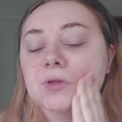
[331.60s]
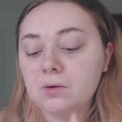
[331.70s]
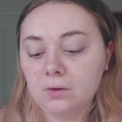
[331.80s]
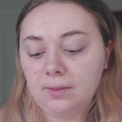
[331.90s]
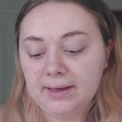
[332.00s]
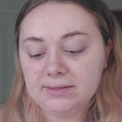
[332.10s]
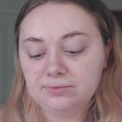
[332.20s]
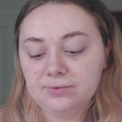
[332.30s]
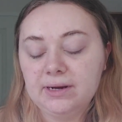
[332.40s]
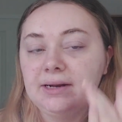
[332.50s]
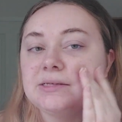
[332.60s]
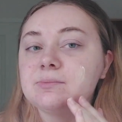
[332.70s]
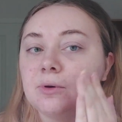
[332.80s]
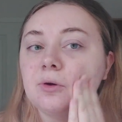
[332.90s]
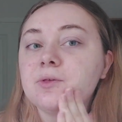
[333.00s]
Oh, that is really
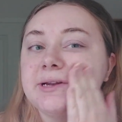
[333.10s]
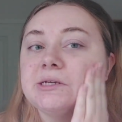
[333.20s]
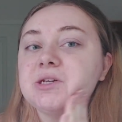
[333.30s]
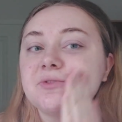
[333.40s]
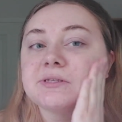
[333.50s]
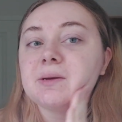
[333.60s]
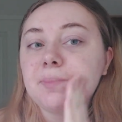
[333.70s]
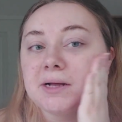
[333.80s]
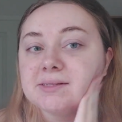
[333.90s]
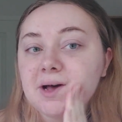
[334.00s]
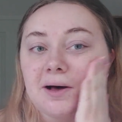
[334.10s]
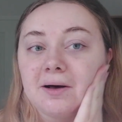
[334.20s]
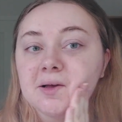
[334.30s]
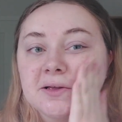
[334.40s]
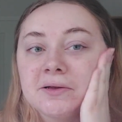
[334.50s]
smooth. It literally feels like butter.
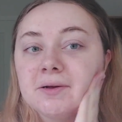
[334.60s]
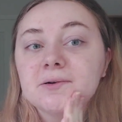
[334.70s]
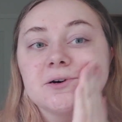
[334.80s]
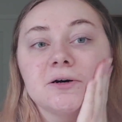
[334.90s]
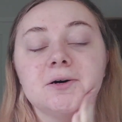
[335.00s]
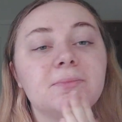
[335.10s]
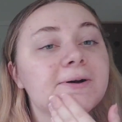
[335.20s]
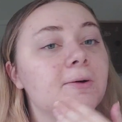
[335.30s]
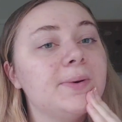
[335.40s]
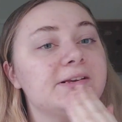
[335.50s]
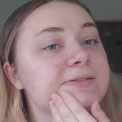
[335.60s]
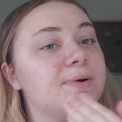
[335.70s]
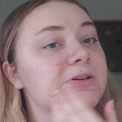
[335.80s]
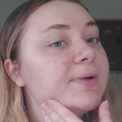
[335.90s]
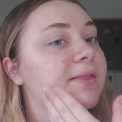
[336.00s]
Oh my god, but it
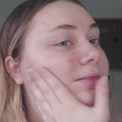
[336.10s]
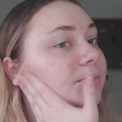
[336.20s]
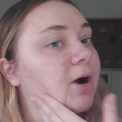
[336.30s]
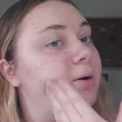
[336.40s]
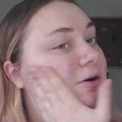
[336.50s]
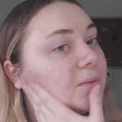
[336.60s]
smells better than the Primark